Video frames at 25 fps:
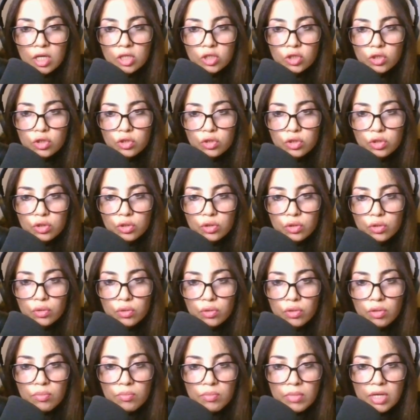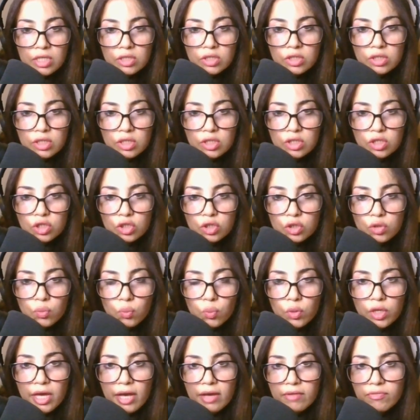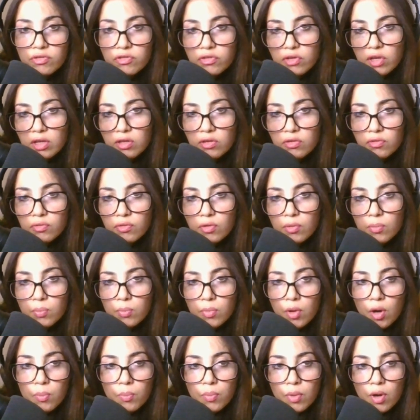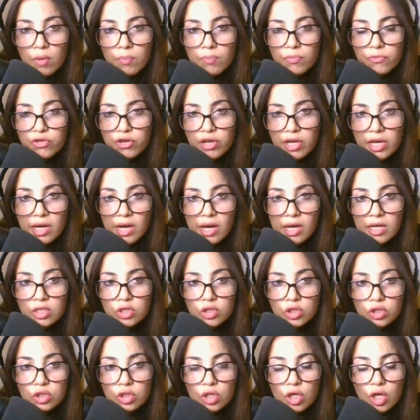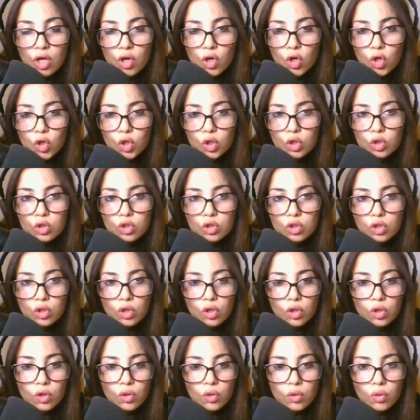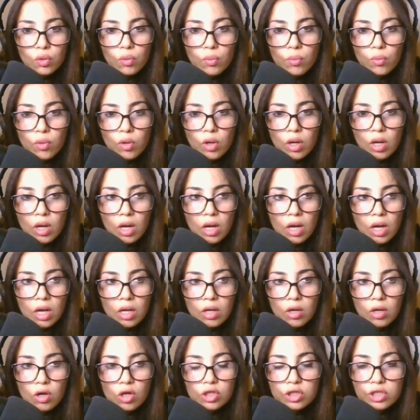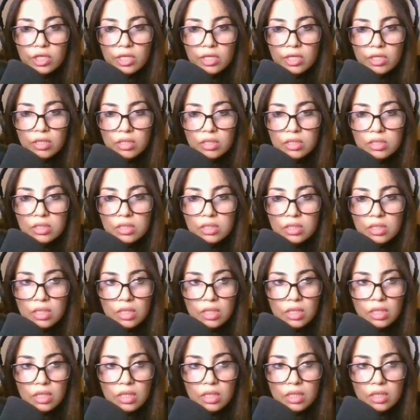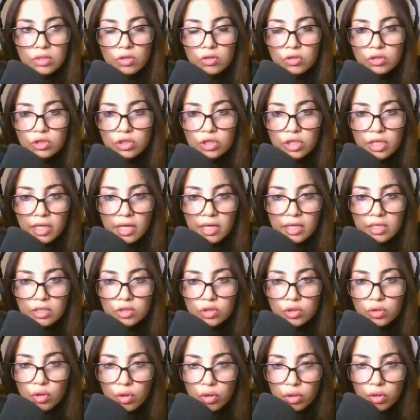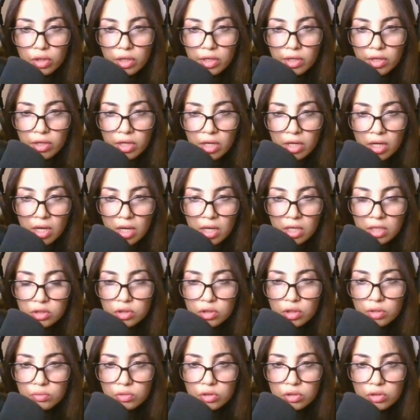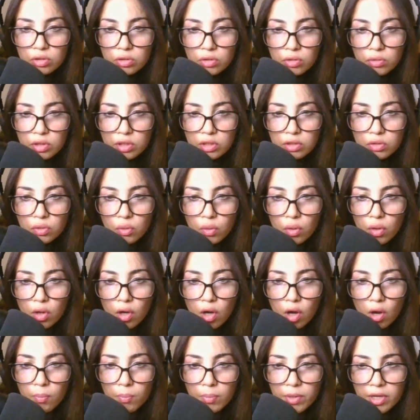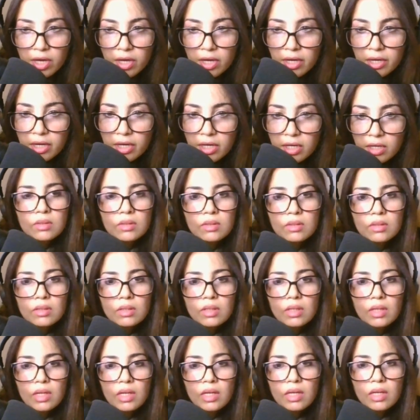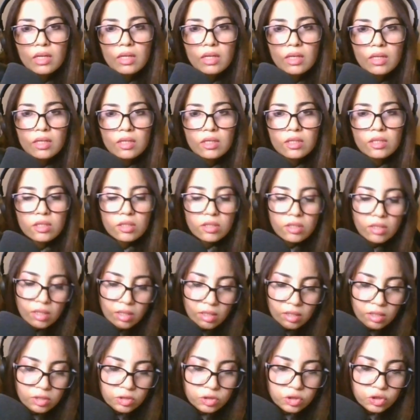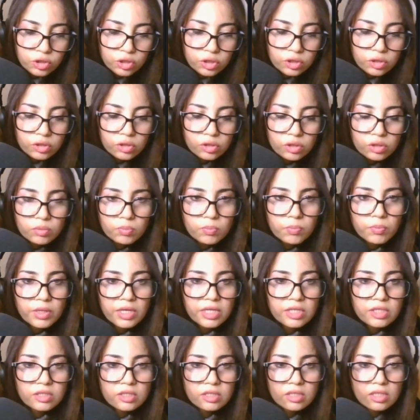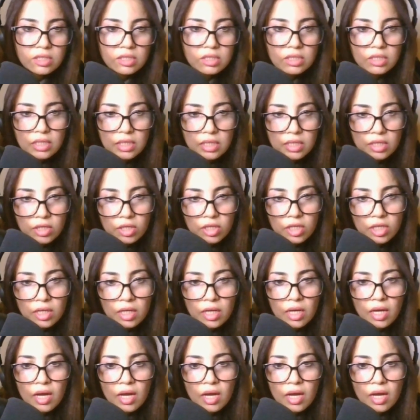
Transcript: to the message we have sent from popup.js to content.js earlier. So I'm just going to copy it and I'll just paste it here.